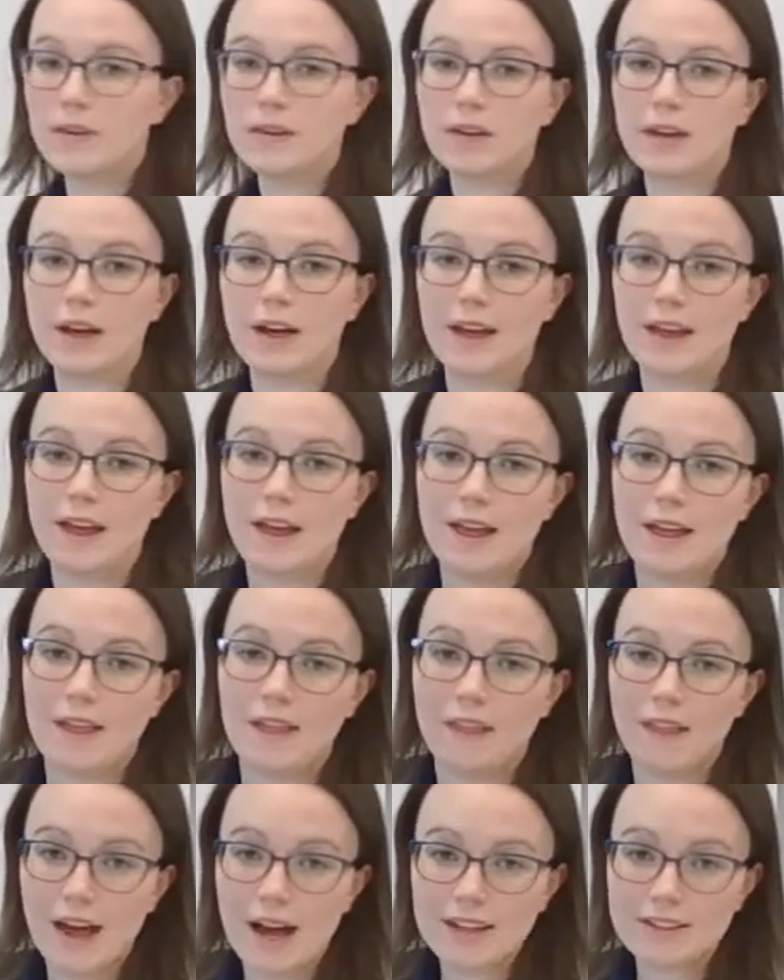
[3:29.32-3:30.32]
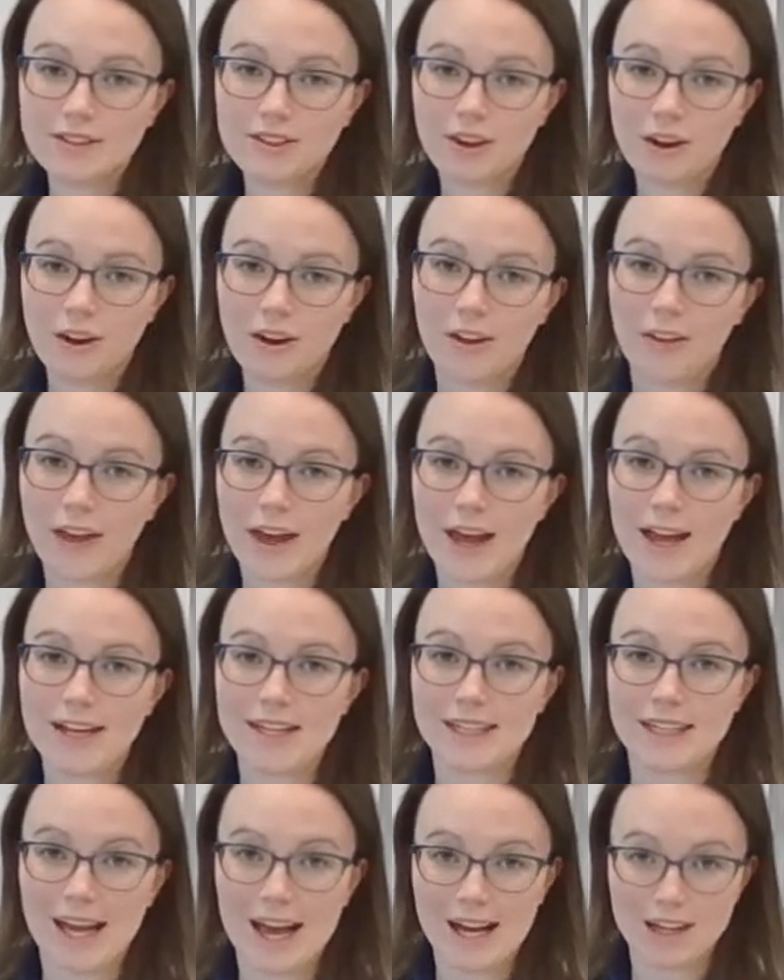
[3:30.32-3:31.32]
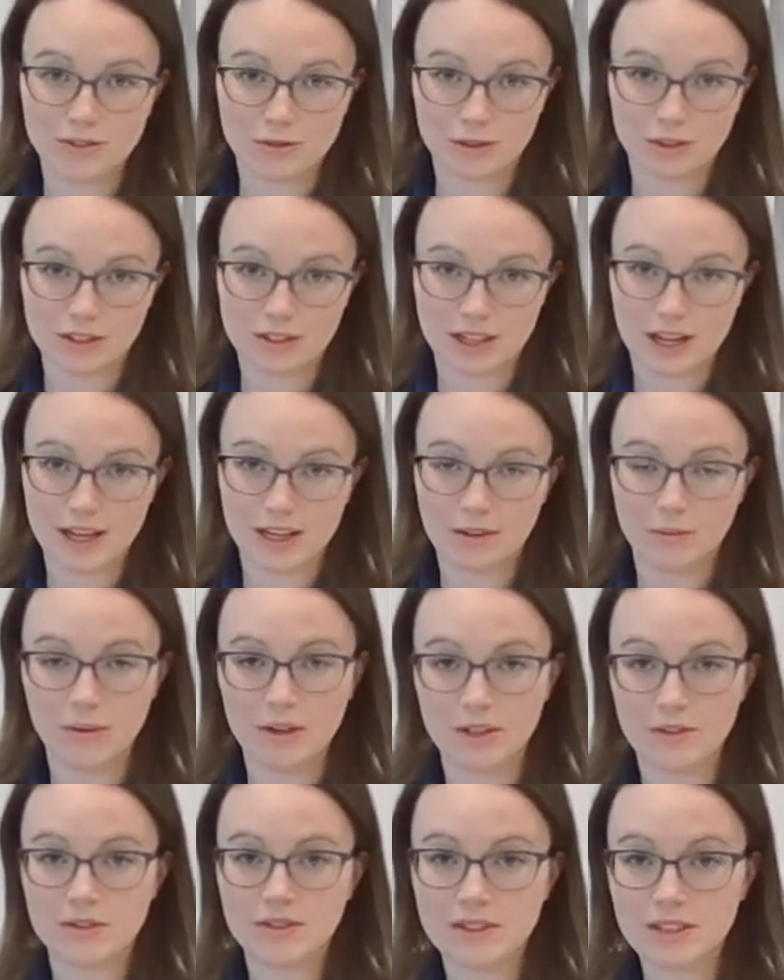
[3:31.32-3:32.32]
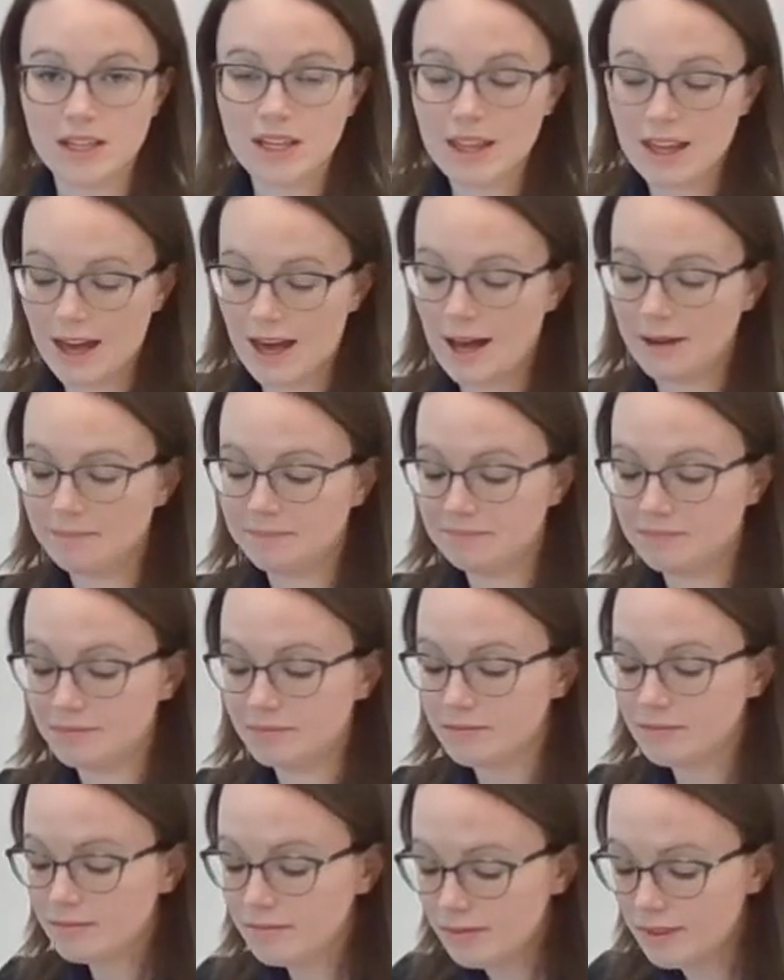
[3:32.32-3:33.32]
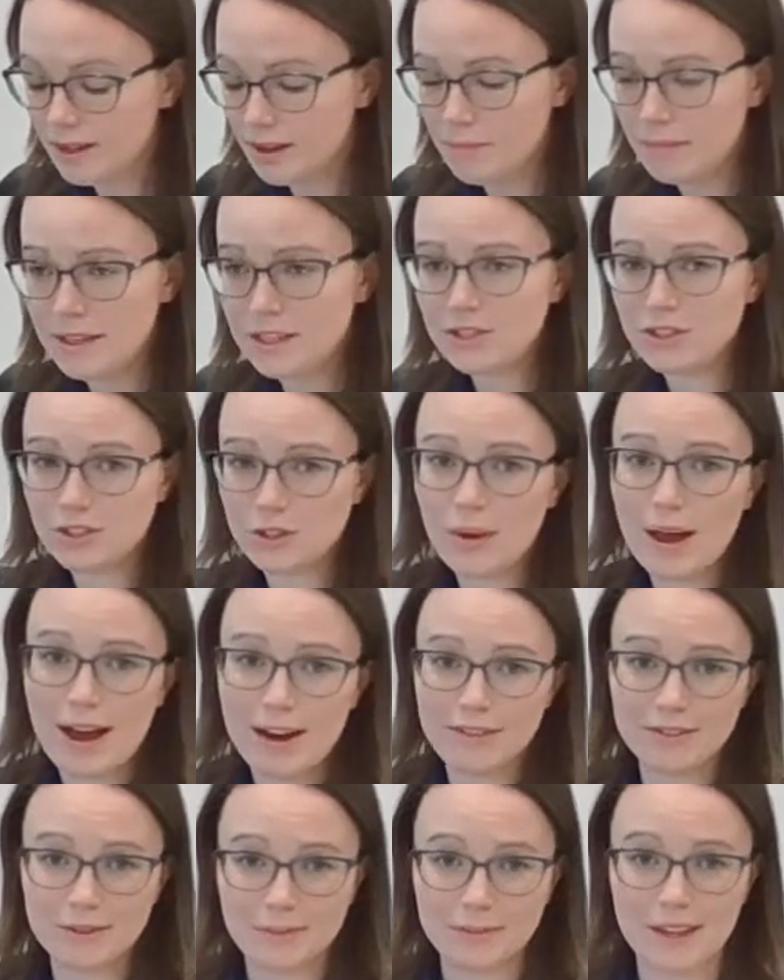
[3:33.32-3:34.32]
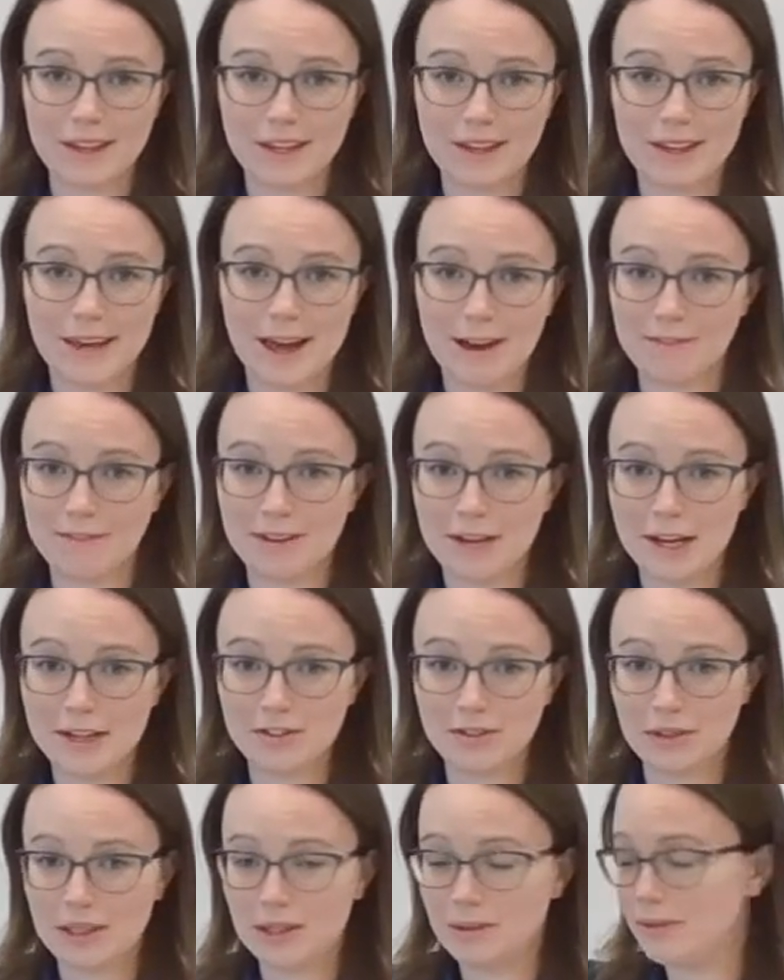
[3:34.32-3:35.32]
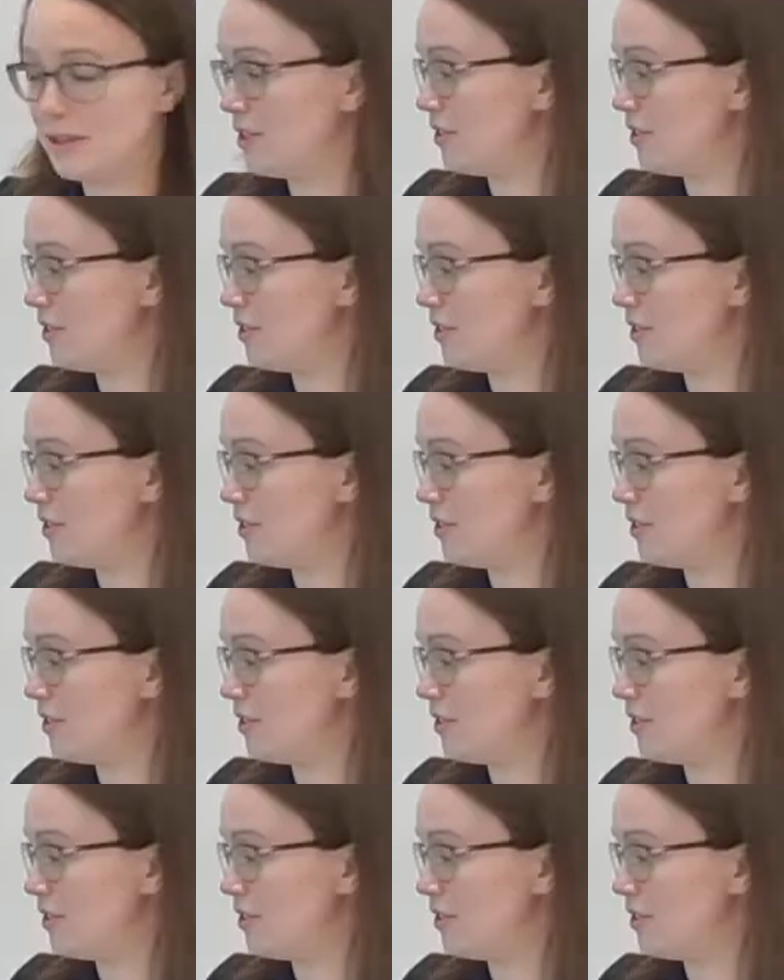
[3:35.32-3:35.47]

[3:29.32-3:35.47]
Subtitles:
Okay, that's called a natural sign, and when you see that, it means you have to play the F natural that we